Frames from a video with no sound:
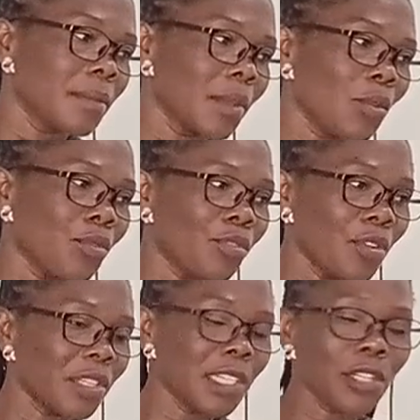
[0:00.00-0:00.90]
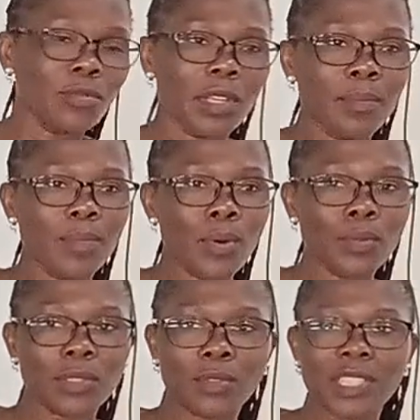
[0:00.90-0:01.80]
You don't need to
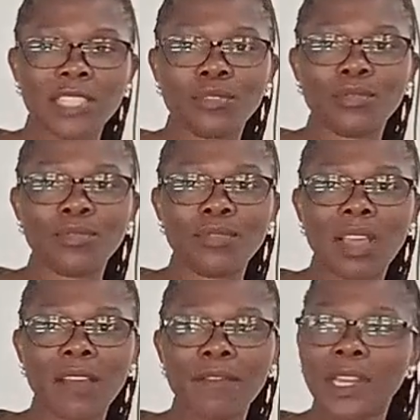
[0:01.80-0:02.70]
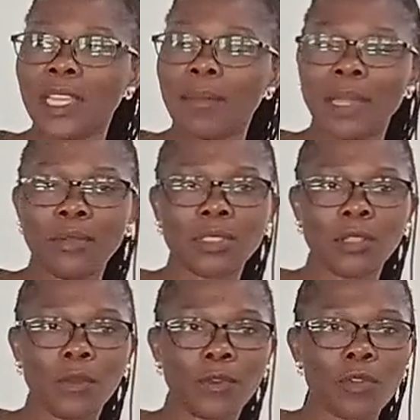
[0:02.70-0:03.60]
impose or just to do everything by
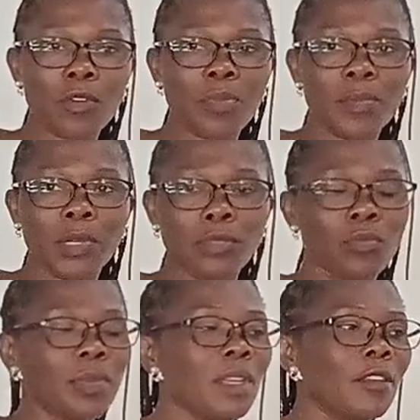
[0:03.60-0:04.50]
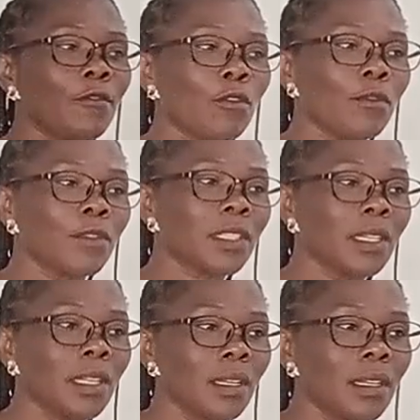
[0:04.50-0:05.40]
yourself. Rural people need to be involved
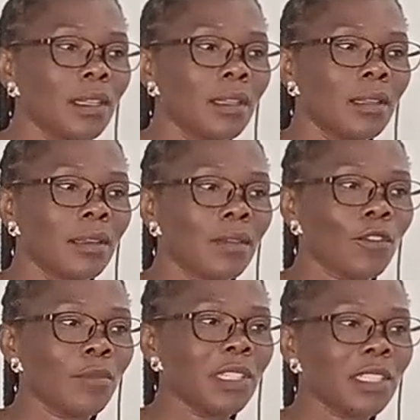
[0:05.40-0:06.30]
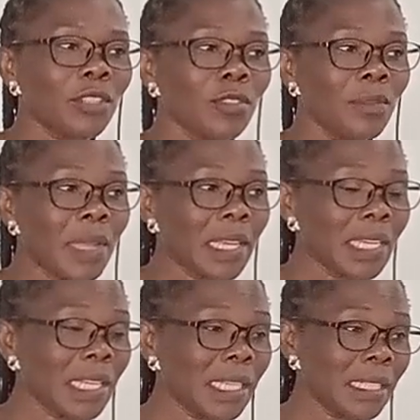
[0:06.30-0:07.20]
from decision
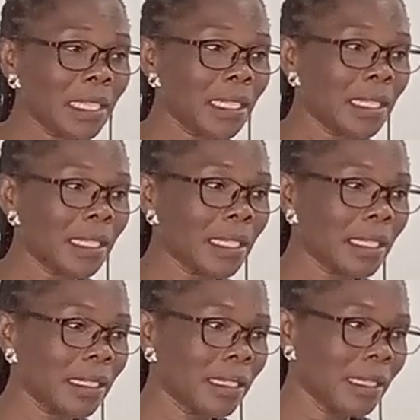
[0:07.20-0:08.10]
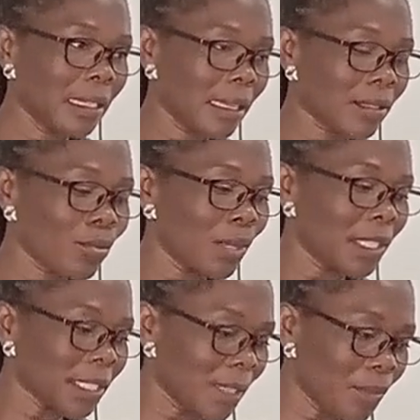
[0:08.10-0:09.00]
making to
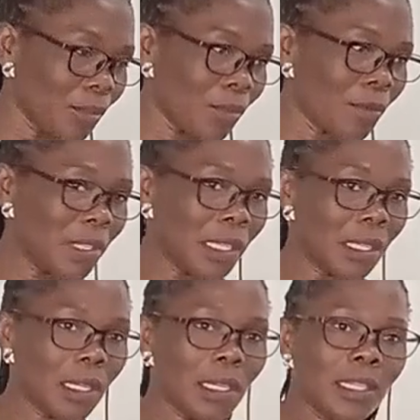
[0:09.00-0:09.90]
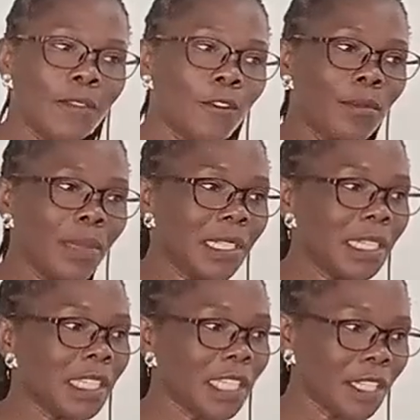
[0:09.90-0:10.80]
inception of the development
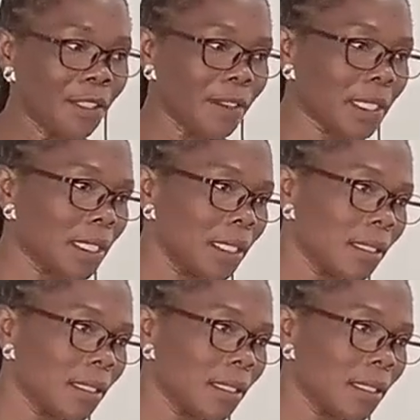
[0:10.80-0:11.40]
initiatives.